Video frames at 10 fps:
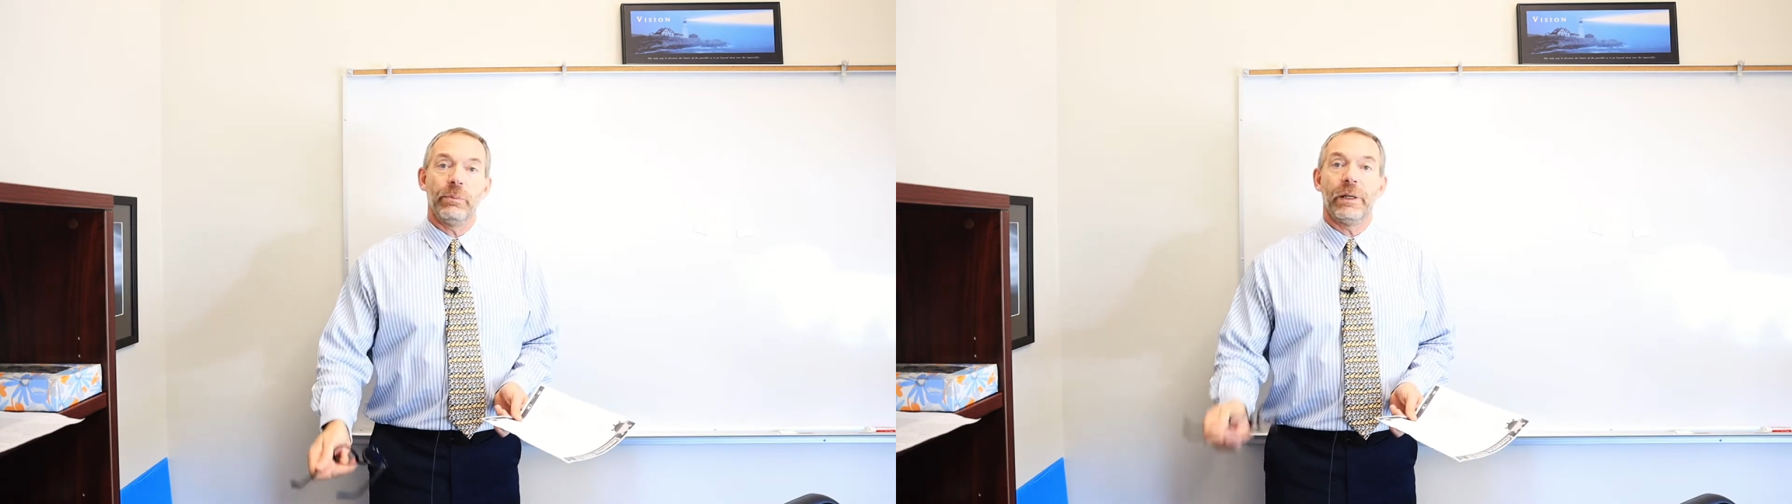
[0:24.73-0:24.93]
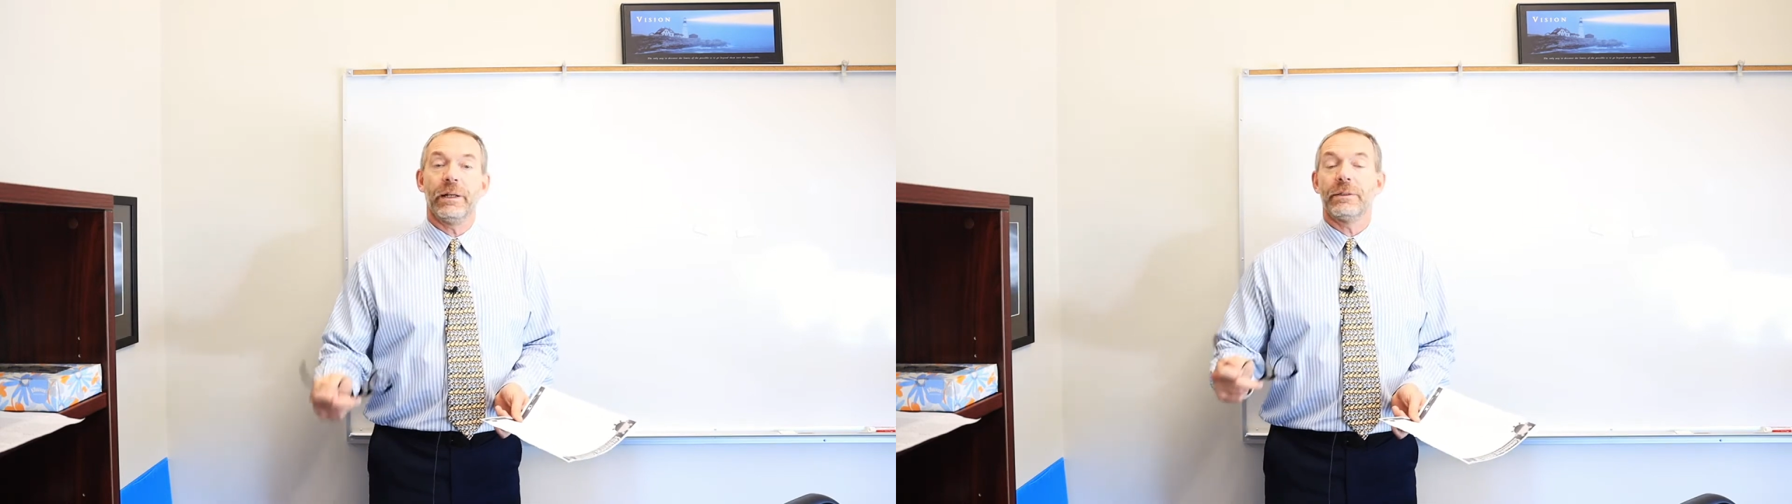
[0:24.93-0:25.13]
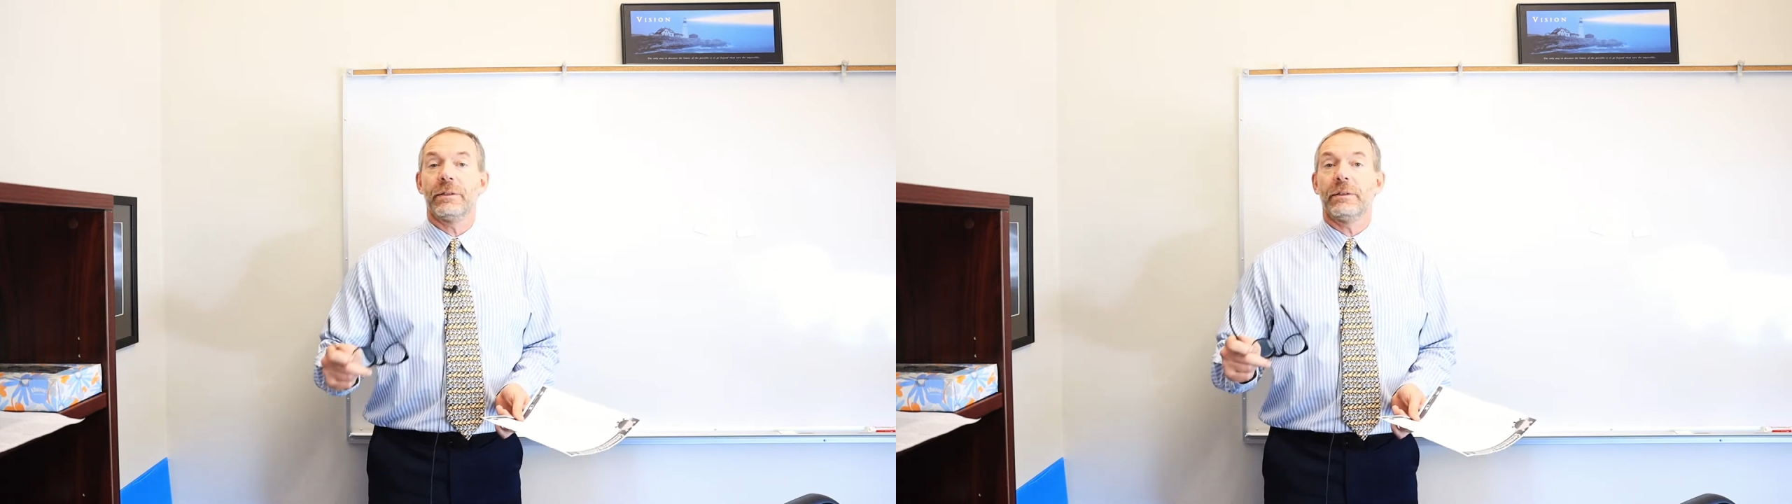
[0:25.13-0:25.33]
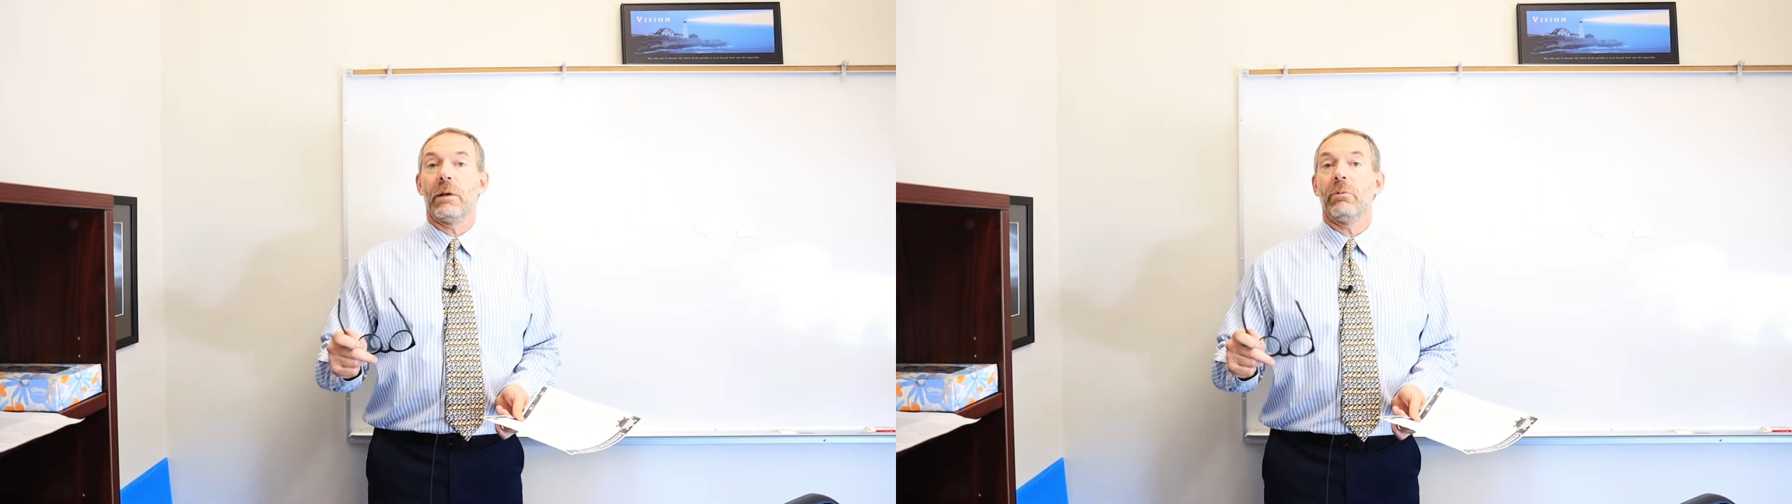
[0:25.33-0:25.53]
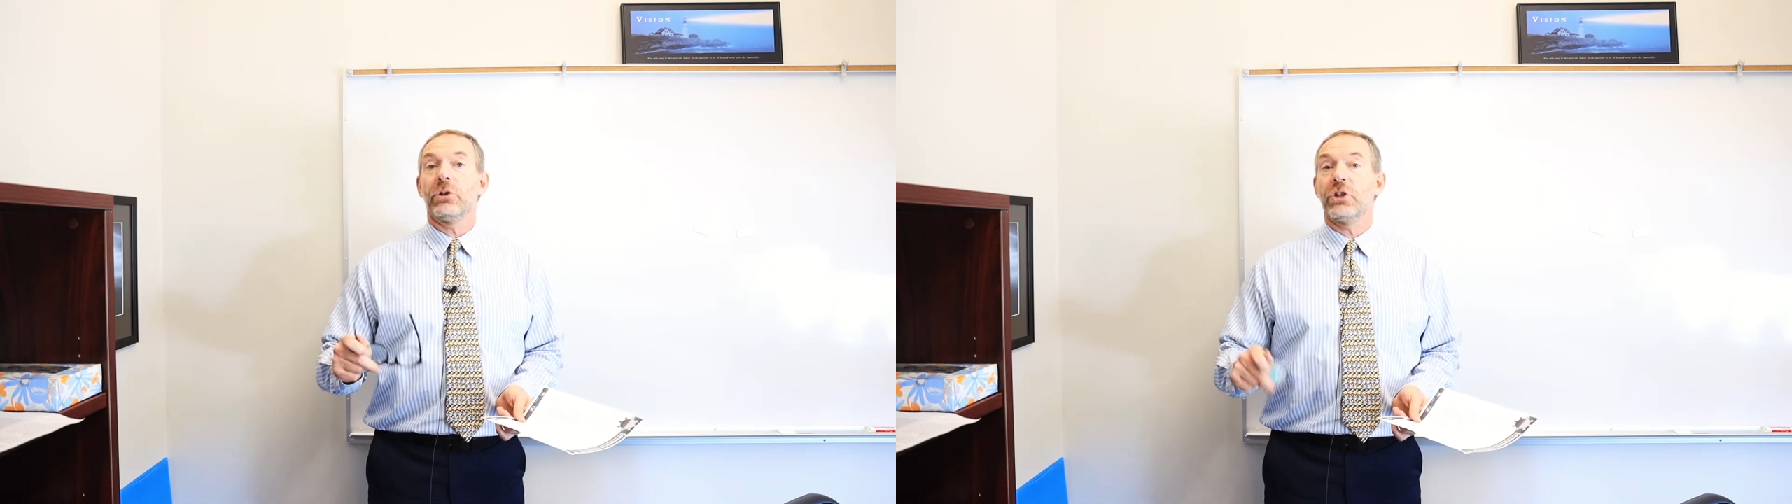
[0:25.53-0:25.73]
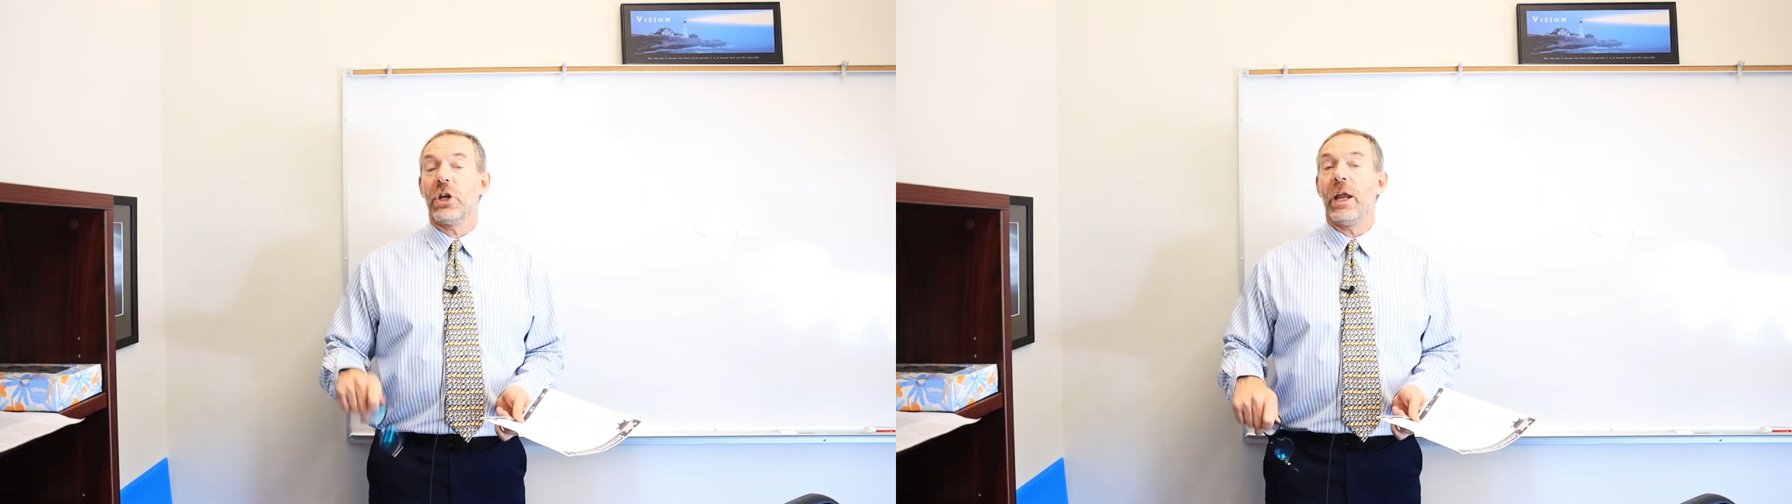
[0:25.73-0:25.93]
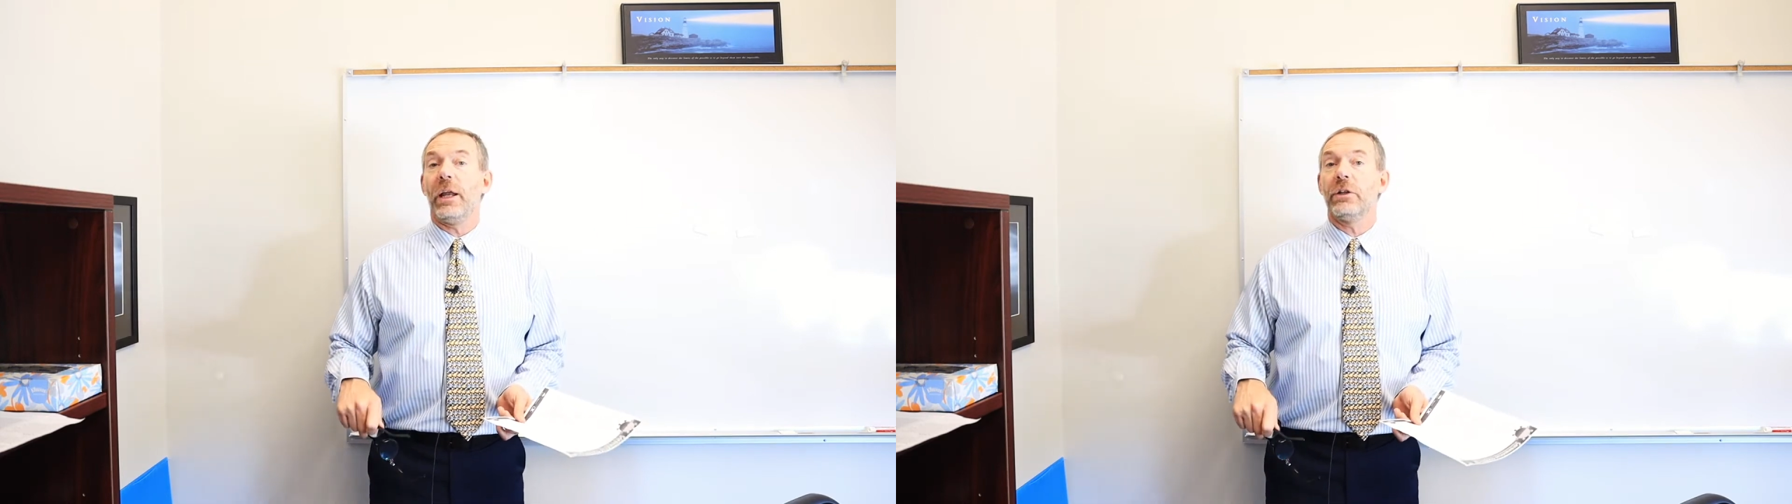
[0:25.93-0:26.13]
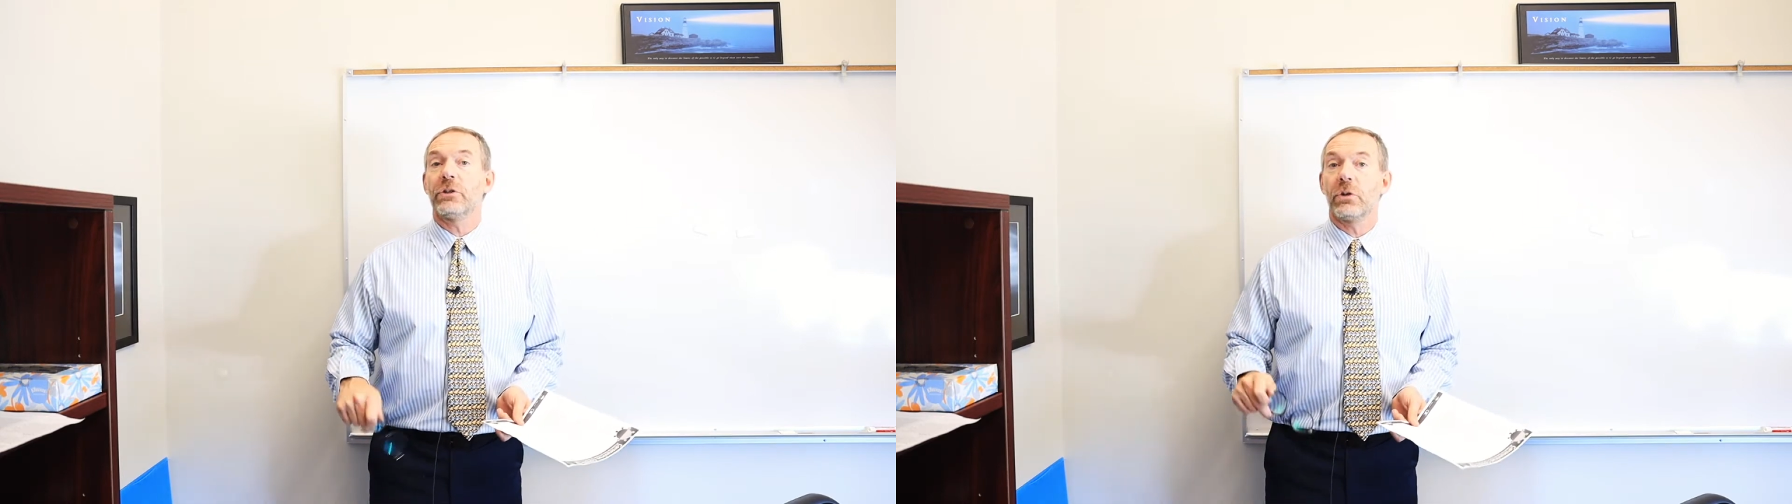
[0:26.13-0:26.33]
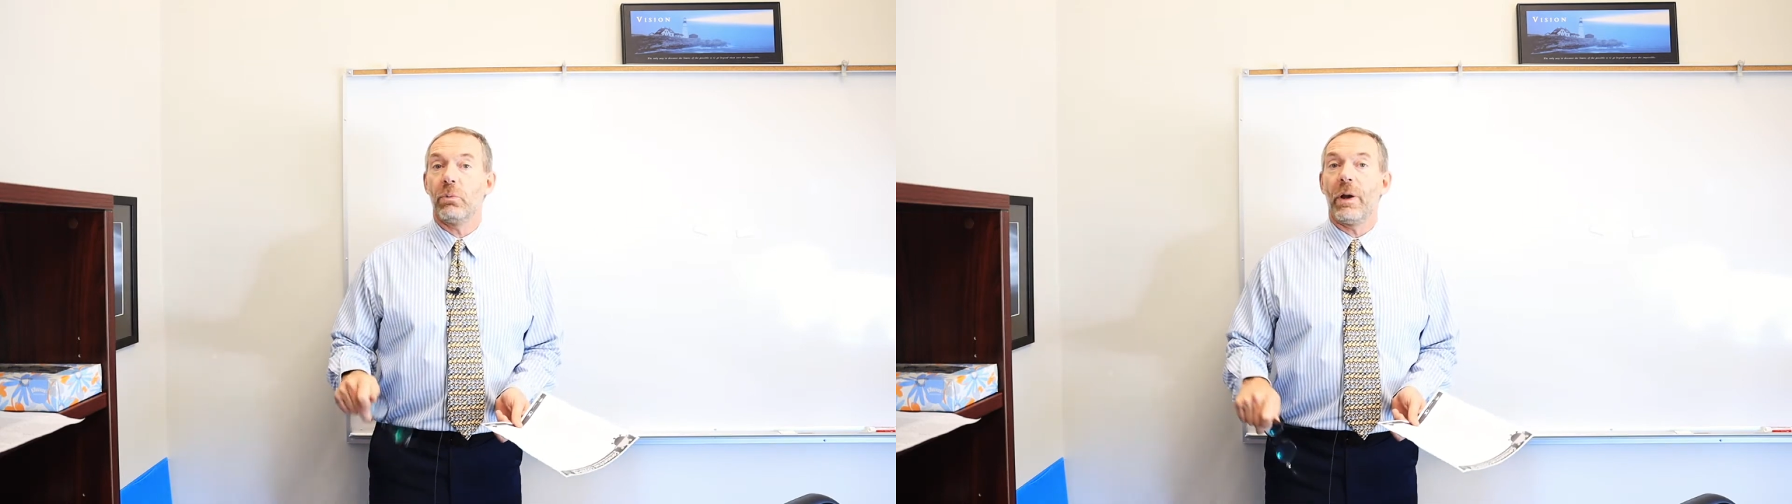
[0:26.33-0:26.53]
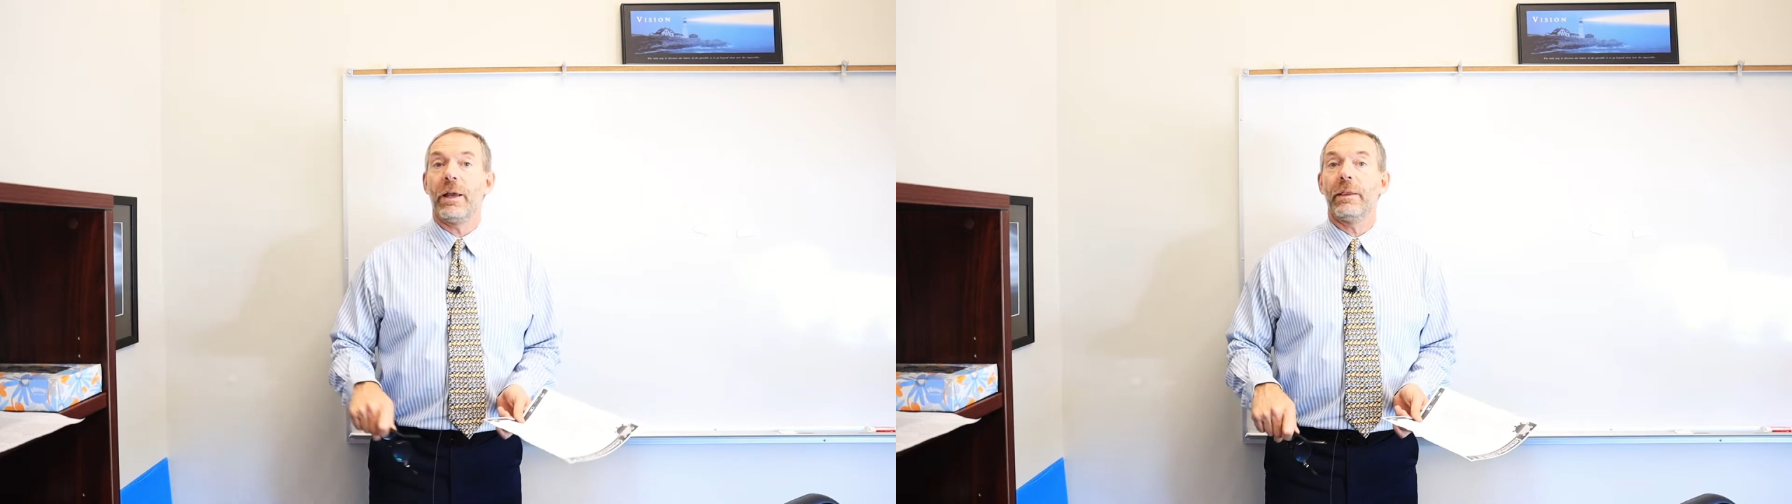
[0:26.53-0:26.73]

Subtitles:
because they will change the way